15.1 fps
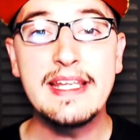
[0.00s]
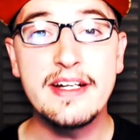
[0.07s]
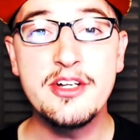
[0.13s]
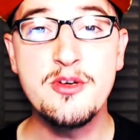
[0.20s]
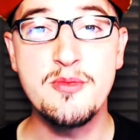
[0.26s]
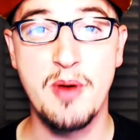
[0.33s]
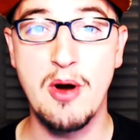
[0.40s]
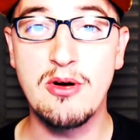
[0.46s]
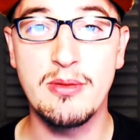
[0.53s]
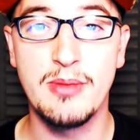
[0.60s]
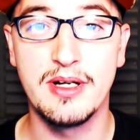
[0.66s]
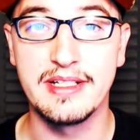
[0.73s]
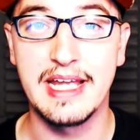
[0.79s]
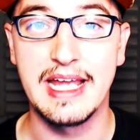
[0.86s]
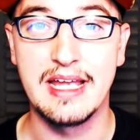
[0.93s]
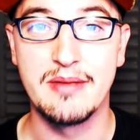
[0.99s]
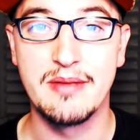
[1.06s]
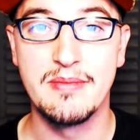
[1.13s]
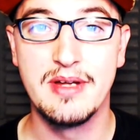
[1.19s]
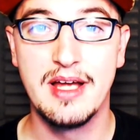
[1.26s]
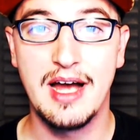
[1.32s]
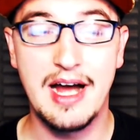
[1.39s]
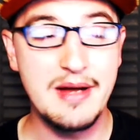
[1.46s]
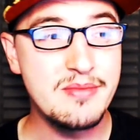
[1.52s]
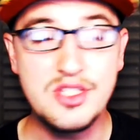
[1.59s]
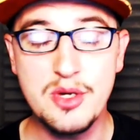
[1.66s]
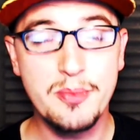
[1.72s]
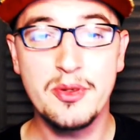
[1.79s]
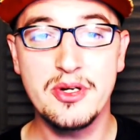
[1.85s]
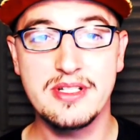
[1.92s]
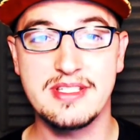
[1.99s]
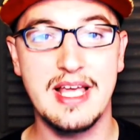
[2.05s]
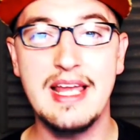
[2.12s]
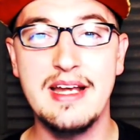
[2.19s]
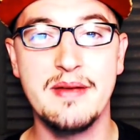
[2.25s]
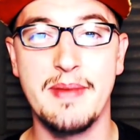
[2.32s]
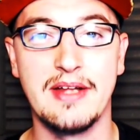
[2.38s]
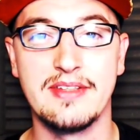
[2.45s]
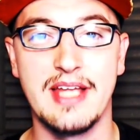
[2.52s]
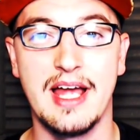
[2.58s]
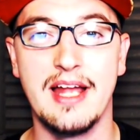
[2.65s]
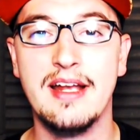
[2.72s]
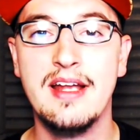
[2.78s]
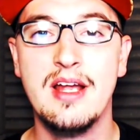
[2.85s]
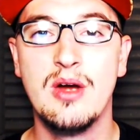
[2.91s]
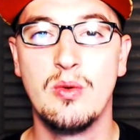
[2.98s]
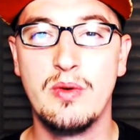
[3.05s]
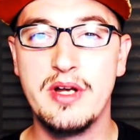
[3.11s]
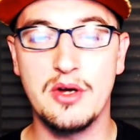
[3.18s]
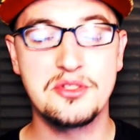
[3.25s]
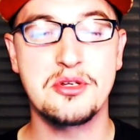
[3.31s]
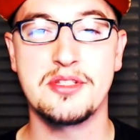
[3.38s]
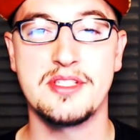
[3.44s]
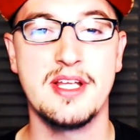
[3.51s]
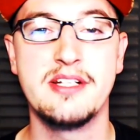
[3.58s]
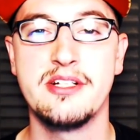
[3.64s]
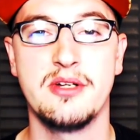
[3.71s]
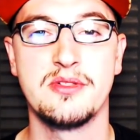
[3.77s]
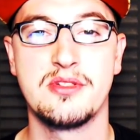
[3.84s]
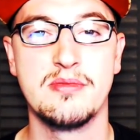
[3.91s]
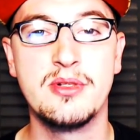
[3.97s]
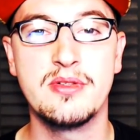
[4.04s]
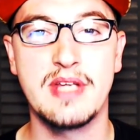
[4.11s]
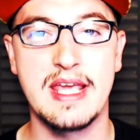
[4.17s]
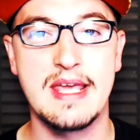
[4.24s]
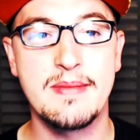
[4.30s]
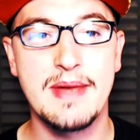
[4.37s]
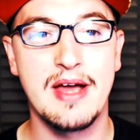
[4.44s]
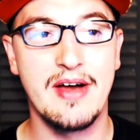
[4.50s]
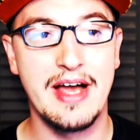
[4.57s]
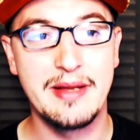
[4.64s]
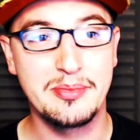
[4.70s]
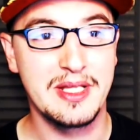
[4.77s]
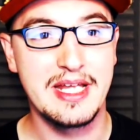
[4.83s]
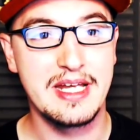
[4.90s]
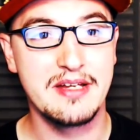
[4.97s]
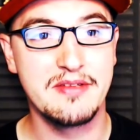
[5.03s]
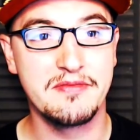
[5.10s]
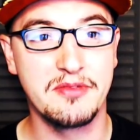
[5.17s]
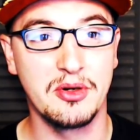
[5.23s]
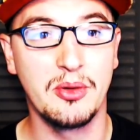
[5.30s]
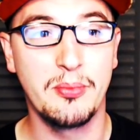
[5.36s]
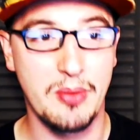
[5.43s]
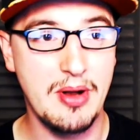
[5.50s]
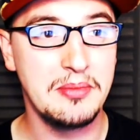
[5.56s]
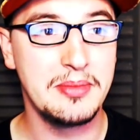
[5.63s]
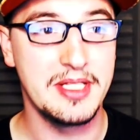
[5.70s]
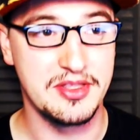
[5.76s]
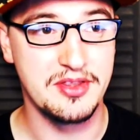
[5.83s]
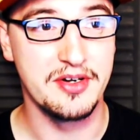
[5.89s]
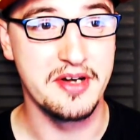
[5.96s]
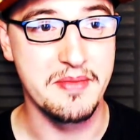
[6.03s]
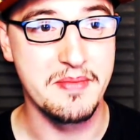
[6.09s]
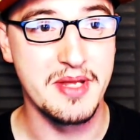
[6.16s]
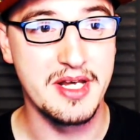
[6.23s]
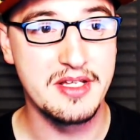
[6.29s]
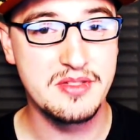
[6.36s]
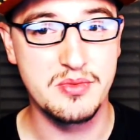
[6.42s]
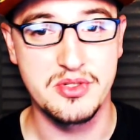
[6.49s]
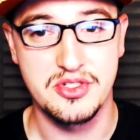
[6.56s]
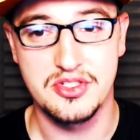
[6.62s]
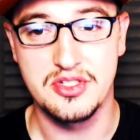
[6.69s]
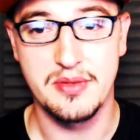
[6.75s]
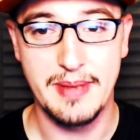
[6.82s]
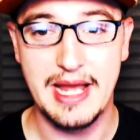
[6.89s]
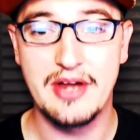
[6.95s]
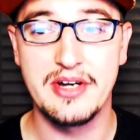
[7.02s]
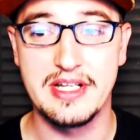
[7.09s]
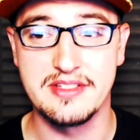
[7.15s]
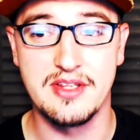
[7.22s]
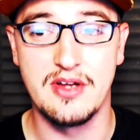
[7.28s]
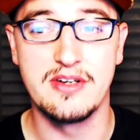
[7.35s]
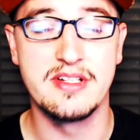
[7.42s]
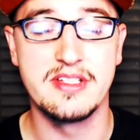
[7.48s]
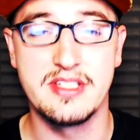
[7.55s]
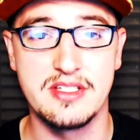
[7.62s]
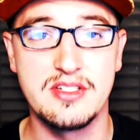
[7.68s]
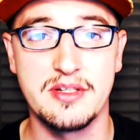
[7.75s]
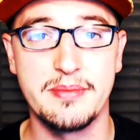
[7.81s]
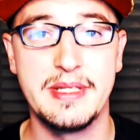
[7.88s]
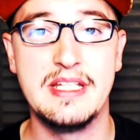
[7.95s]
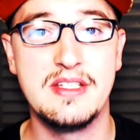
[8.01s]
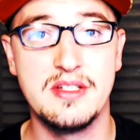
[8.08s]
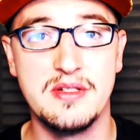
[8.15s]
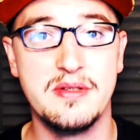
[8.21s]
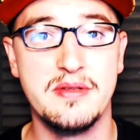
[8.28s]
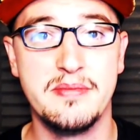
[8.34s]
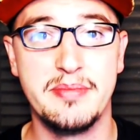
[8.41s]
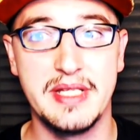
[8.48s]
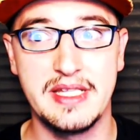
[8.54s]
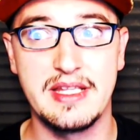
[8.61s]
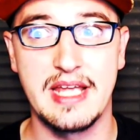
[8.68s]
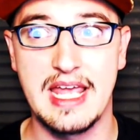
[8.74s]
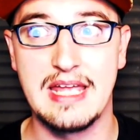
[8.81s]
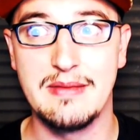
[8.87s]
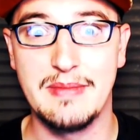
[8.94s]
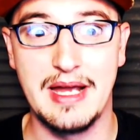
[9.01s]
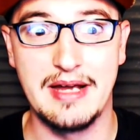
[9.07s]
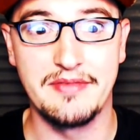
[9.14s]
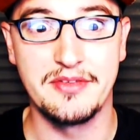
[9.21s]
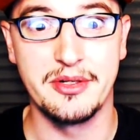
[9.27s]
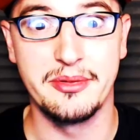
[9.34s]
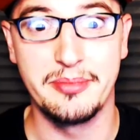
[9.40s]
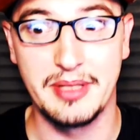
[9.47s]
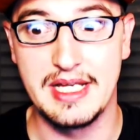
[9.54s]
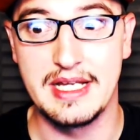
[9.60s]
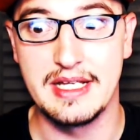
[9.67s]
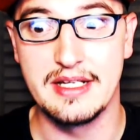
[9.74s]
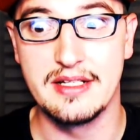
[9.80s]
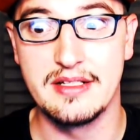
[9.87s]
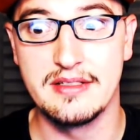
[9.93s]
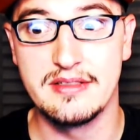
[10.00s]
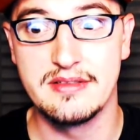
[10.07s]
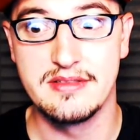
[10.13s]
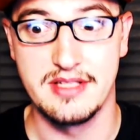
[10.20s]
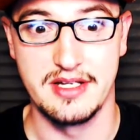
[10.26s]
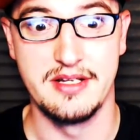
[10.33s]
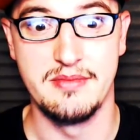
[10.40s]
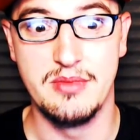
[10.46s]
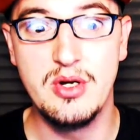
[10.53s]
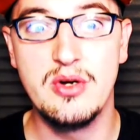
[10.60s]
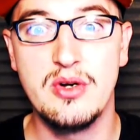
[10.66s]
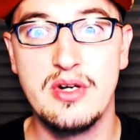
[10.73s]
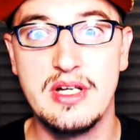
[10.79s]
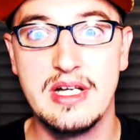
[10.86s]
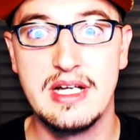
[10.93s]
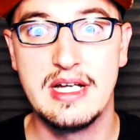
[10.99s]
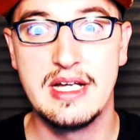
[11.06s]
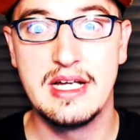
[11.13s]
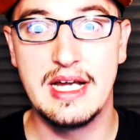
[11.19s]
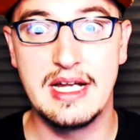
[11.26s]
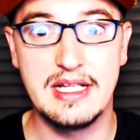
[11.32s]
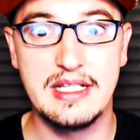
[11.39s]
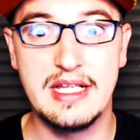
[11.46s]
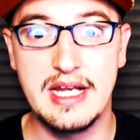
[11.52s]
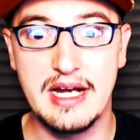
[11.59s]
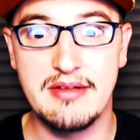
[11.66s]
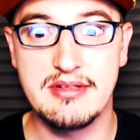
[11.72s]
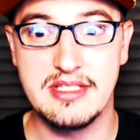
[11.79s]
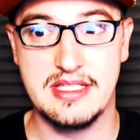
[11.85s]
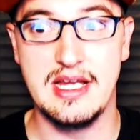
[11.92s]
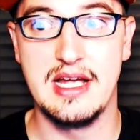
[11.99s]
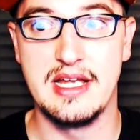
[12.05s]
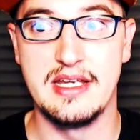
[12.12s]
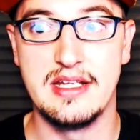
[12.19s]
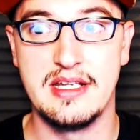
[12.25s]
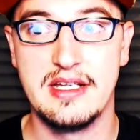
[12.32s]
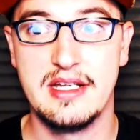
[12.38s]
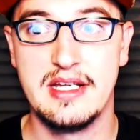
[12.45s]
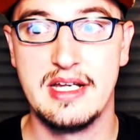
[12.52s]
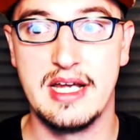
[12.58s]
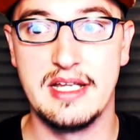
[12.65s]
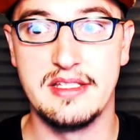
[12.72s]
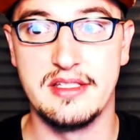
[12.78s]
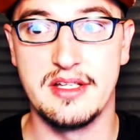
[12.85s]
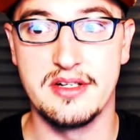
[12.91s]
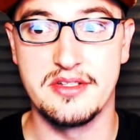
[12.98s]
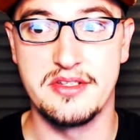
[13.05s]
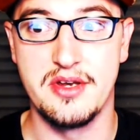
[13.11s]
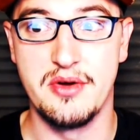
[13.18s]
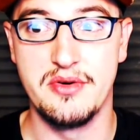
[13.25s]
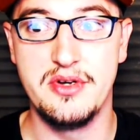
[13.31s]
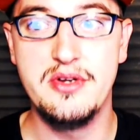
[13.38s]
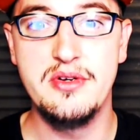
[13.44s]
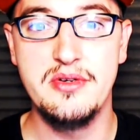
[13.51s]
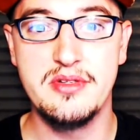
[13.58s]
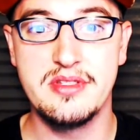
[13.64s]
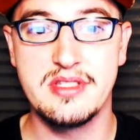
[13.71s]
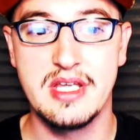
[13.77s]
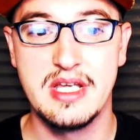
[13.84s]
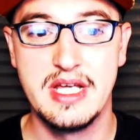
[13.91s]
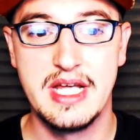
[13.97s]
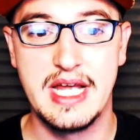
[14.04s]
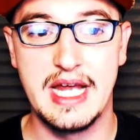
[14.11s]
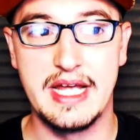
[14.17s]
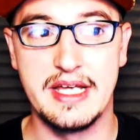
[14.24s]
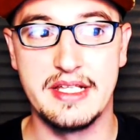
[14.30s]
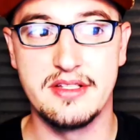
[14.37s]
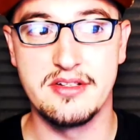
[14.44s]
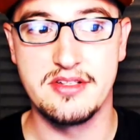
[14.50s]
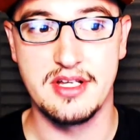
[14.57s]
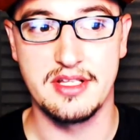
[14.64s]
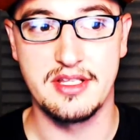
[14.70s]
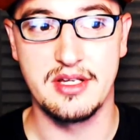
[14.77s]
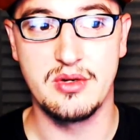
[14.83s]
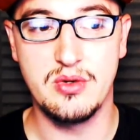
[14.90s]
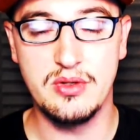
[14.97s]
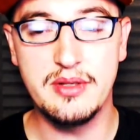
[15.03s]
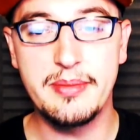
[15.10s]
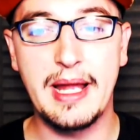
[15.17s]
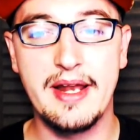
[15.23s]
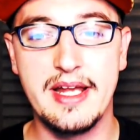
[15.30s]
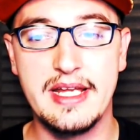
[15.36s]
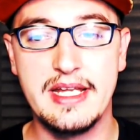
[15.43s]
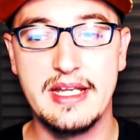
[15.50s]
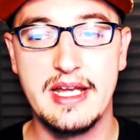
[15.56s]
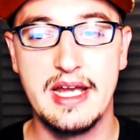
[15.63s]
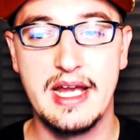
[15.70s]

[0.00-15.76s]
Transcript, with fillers: get a new Pokemon game. I'm super excited about that. When Ultra Sun and Ultra Moon came out, I played it for probably thirty minutes, which is about as long as it took me to beat the game after playing Sun and Moon, and then I was done. And there's no news, and there's nothing cool about it,